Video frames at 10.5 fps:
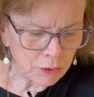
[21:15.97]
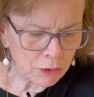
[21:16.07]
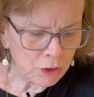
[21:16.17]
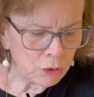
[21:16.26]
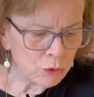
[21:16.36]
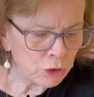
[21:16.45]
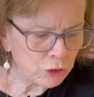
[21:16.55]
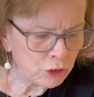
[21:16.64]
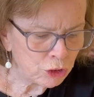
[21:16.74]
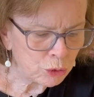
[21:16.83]
You
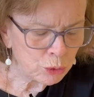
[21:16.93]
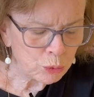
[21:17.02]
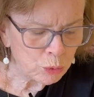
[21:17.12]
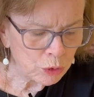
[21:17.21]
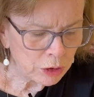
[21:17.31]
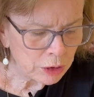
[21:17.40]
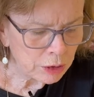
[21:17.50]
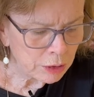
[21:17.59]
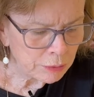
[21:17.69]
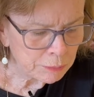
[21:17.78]
could do
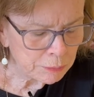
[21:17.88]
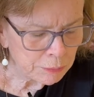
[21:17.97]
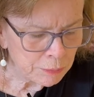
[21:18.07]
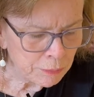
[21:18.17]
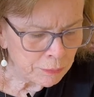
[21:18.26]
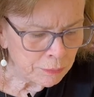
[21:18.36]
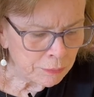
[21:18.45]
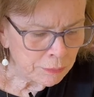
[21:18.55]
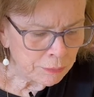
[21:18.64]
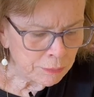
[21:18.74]
a
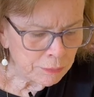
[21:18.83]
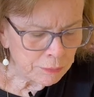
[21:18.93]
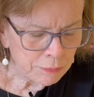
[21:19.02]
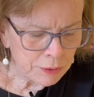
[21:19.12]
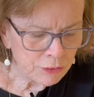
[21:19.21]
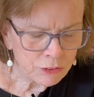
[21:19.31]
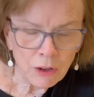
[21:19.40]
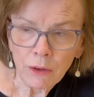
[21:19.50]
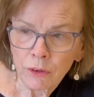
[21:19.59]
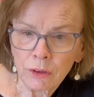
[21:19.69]

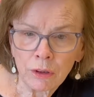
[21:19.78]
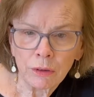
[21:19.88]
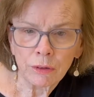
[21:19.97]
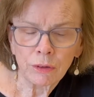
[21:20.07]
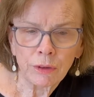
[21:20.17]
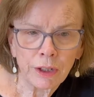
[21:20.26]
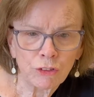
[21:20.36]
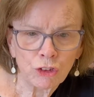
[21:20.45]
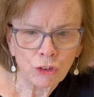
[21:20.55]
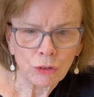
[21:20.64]
solid color
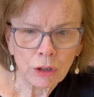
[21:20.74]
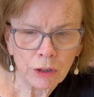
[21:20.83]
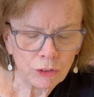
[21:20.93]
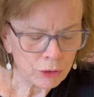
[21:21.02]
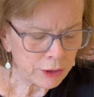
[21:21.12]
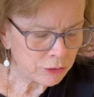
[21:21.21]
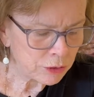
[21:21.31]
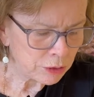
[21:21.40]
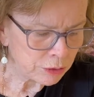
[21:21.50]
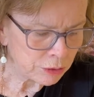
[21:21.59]
as your contrast
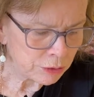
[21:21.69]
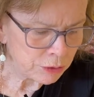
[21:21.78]
color.